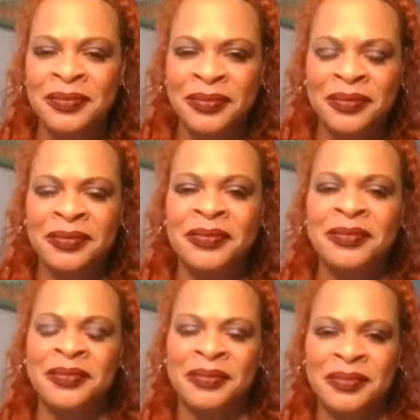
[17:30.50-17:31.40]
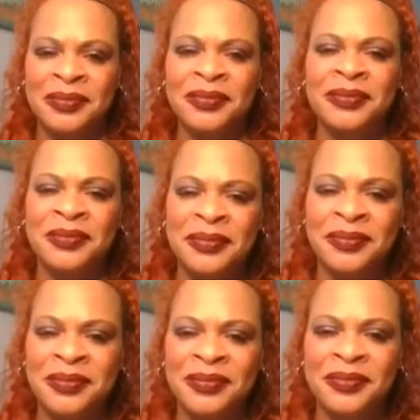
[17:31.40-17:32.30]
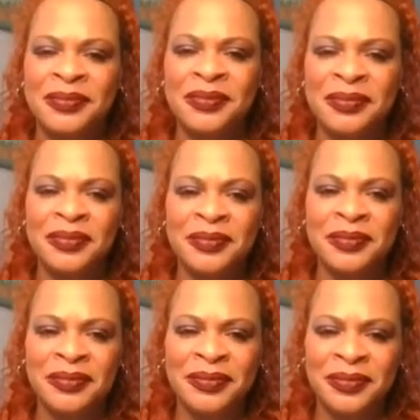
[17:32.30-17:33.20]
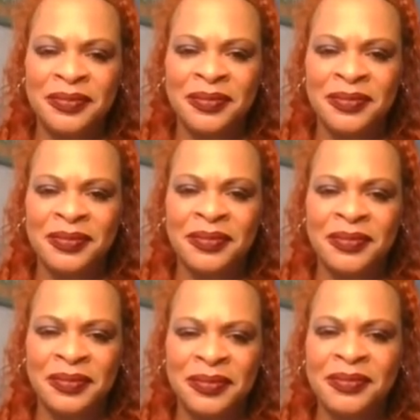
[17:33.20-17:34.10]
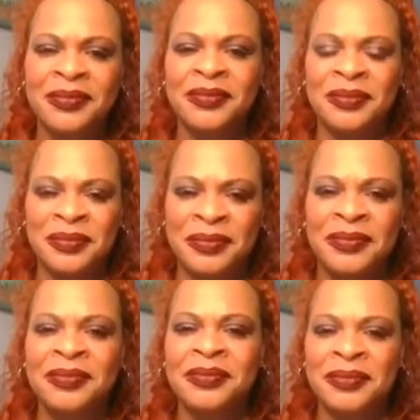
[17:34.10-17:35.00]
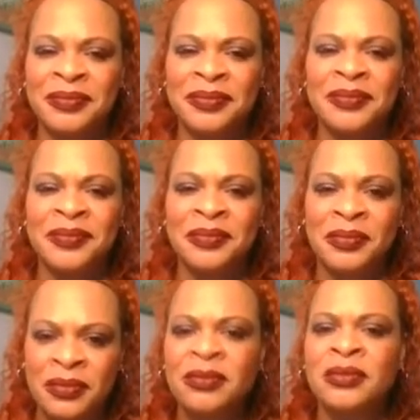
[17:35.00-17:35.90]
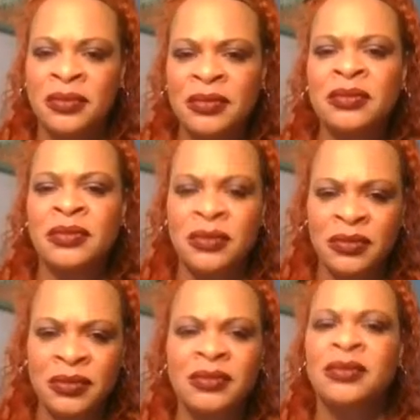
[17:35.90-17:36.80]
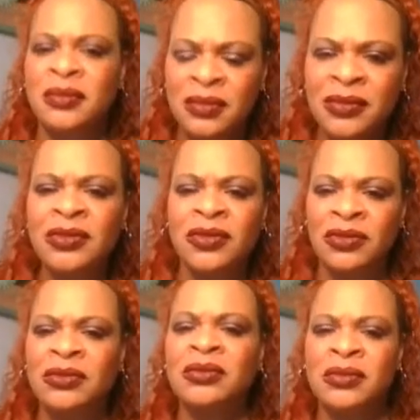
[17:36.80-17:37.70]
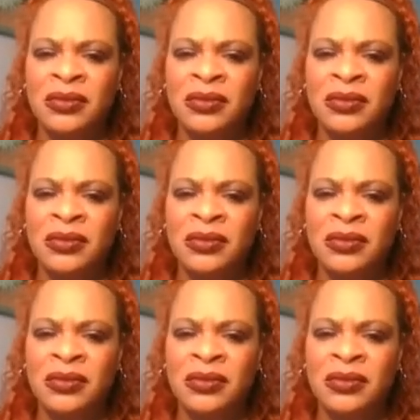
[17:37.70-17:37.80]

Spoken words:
This person isn't speaking.